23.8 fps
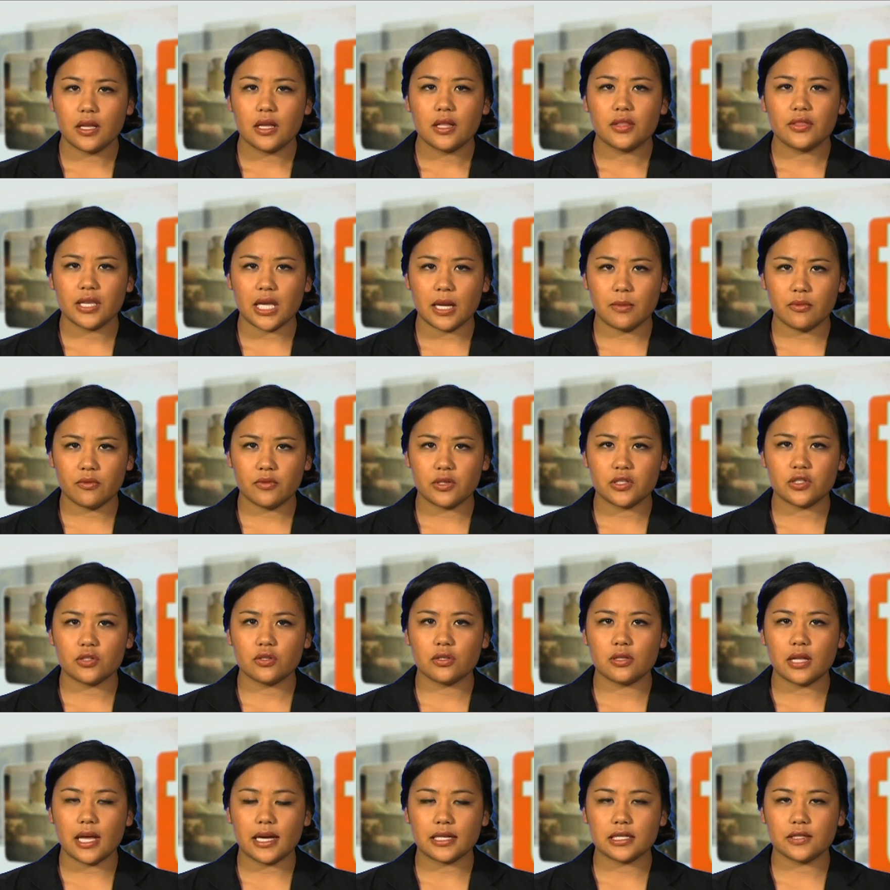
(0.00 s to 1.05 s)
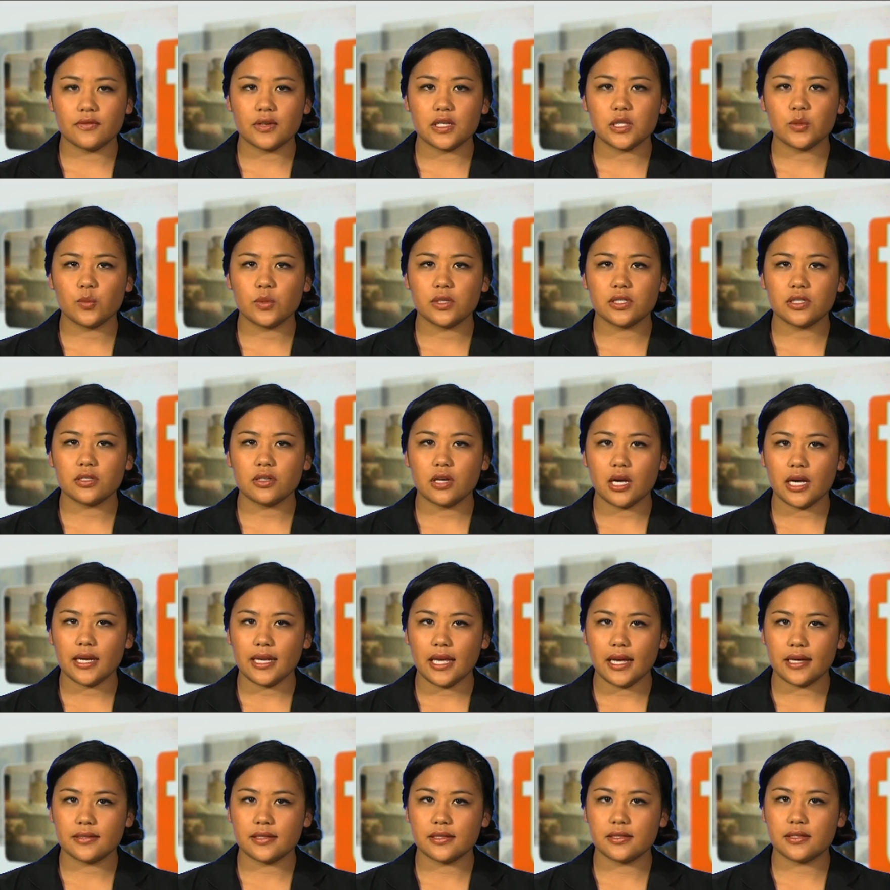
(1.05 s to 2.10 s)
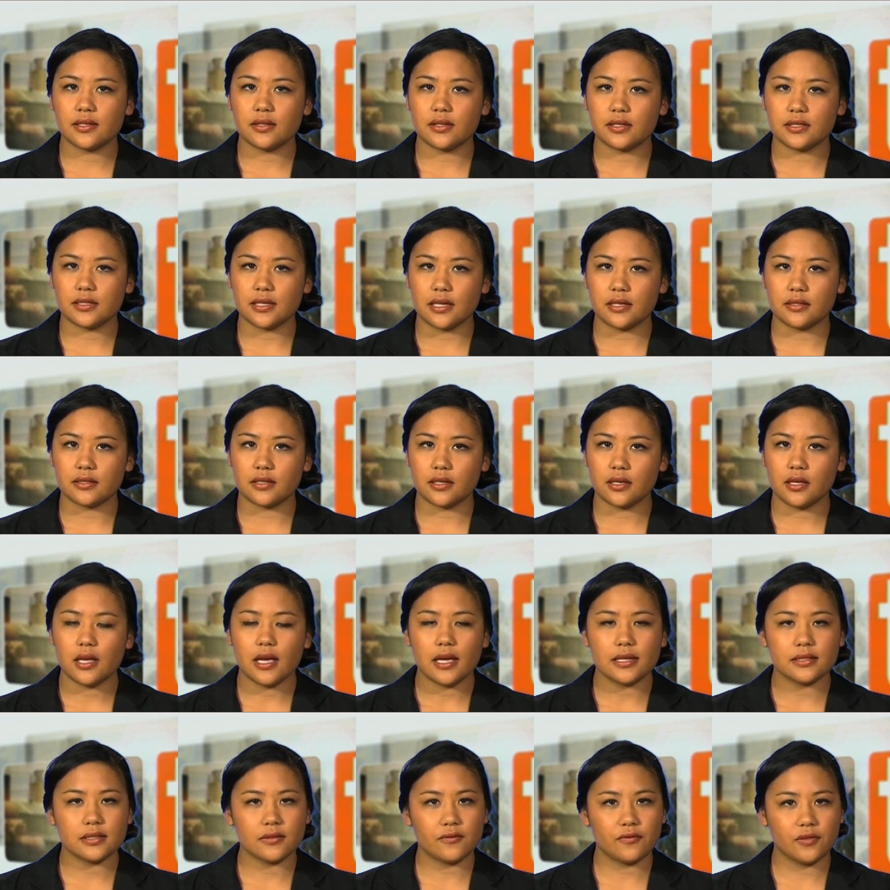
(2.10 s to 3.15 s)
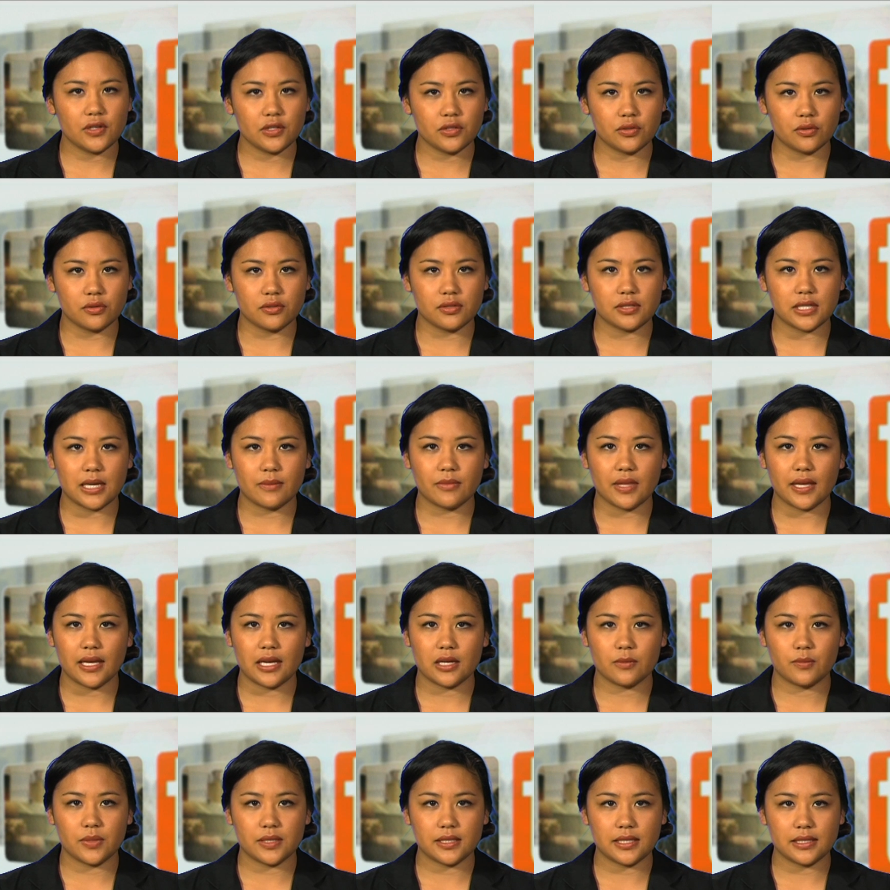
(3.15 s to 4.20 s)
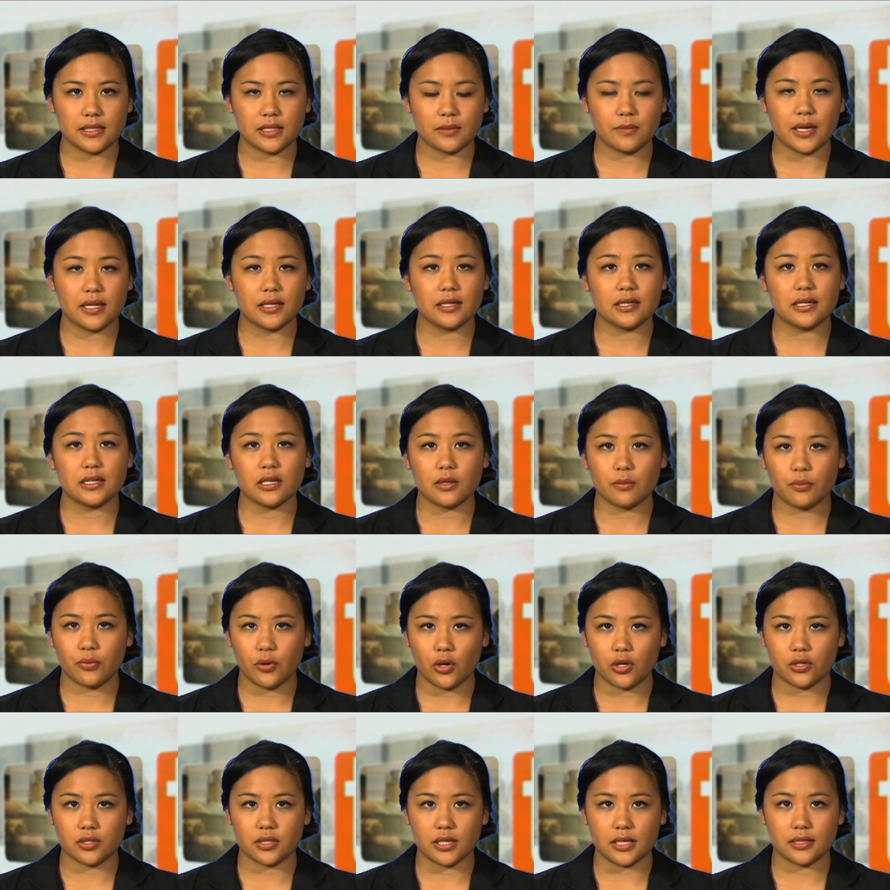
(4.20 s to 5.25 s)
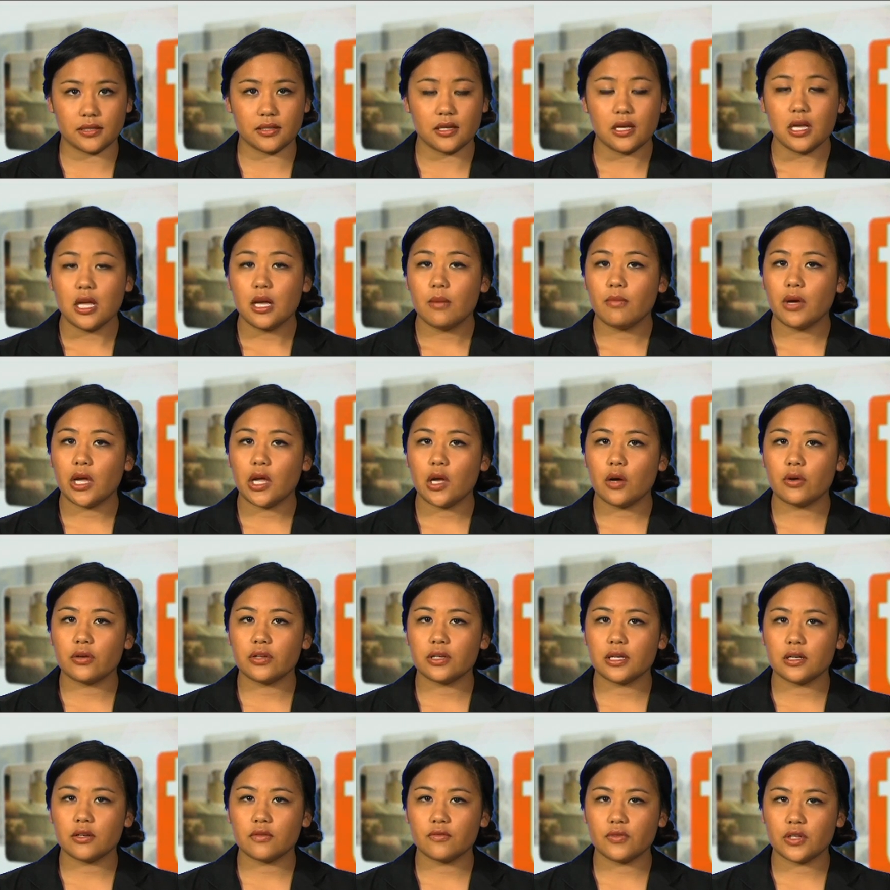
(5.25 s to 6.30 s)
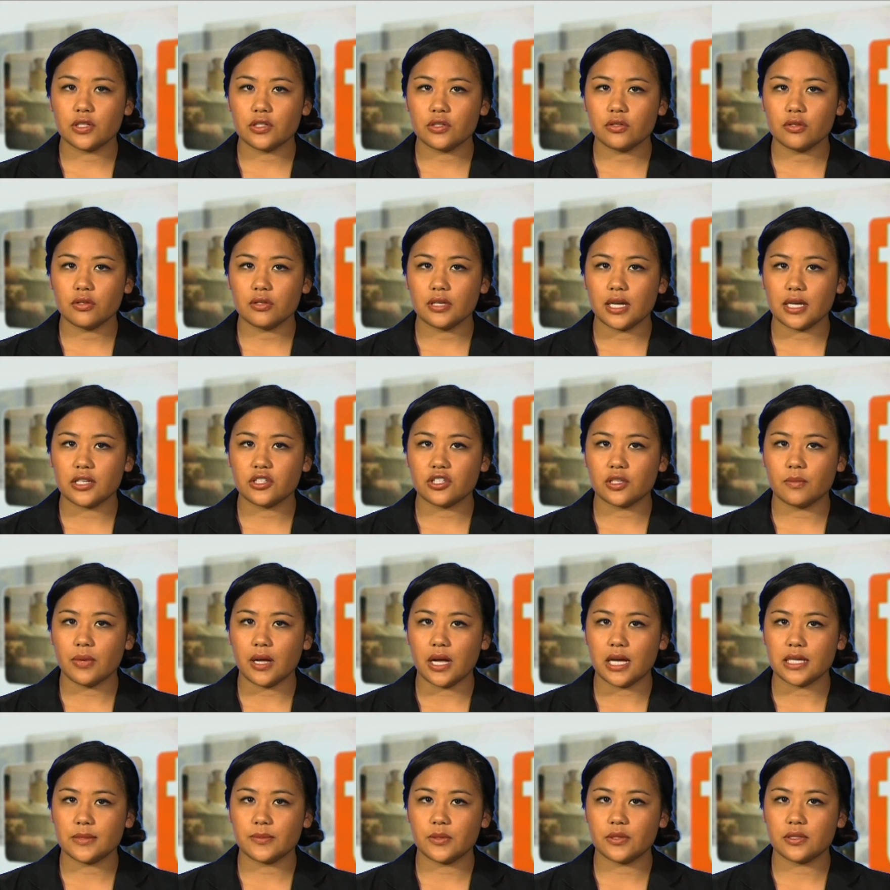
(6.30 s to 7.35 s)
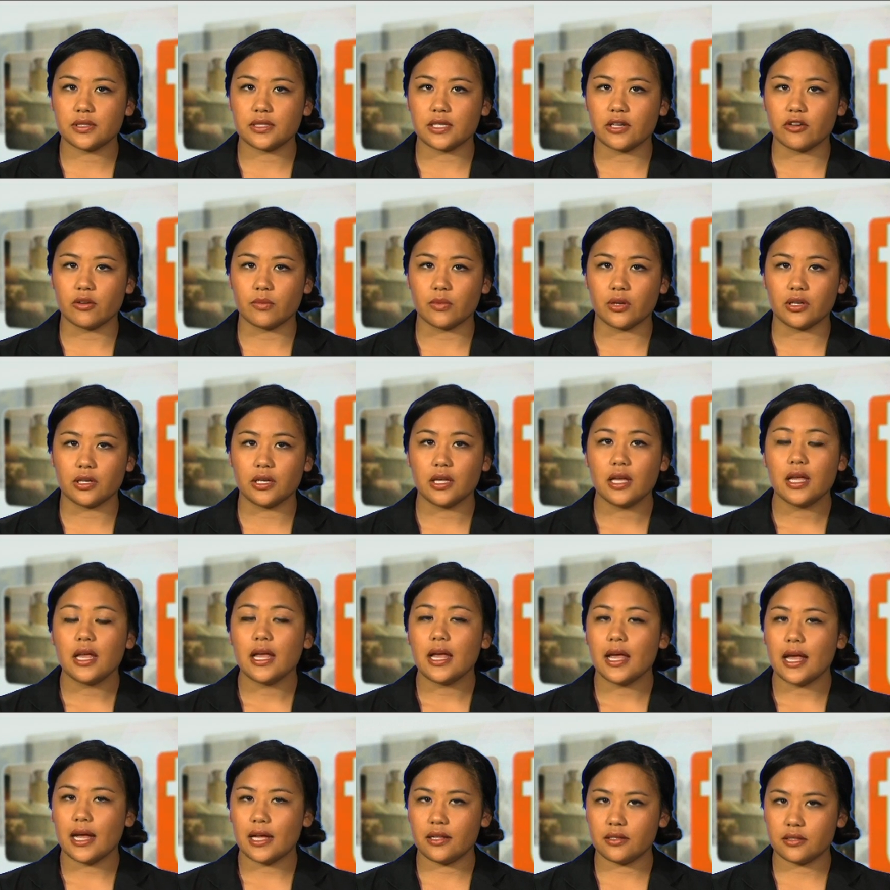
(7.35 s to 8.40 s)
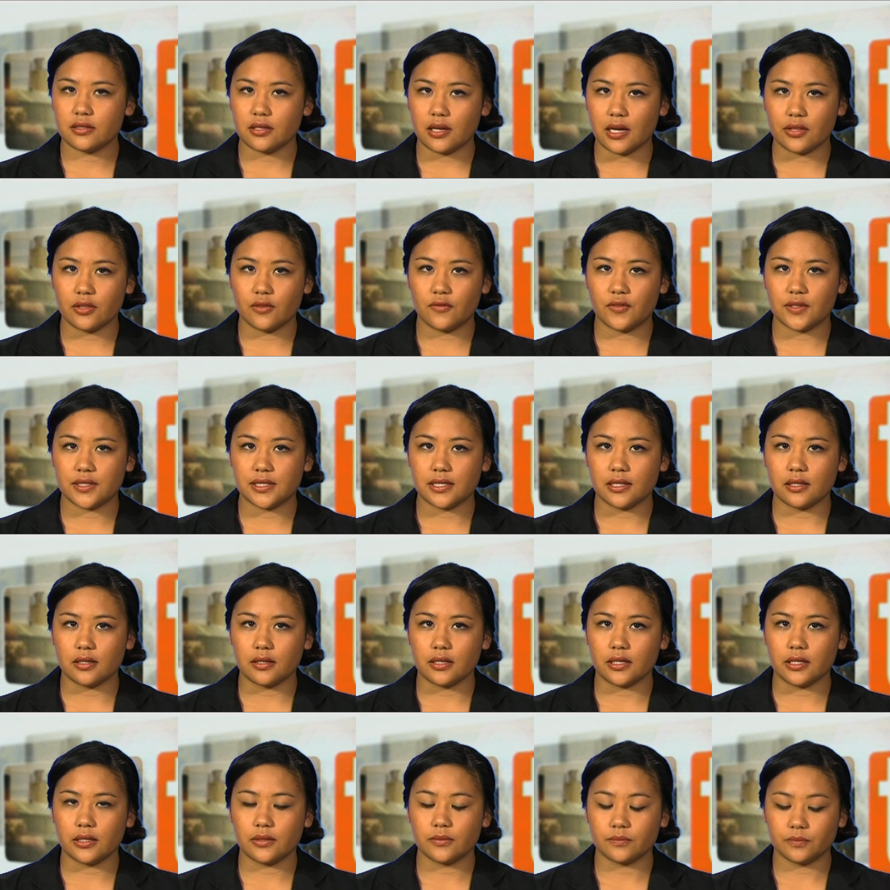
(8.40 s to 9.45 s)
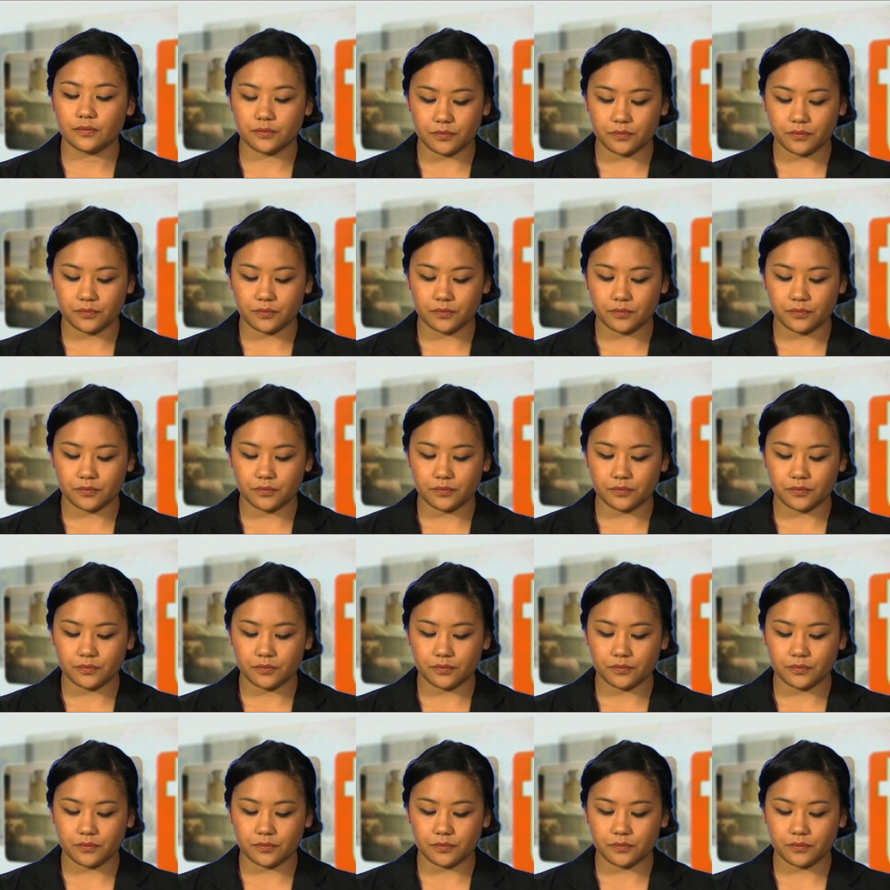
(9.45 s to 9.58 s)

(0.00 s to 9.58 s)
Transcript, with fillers: The Aboriginal activists were denied access to the centre as officials deemed they had participated in a protest by holding an original nation passport ceremony outside the facility.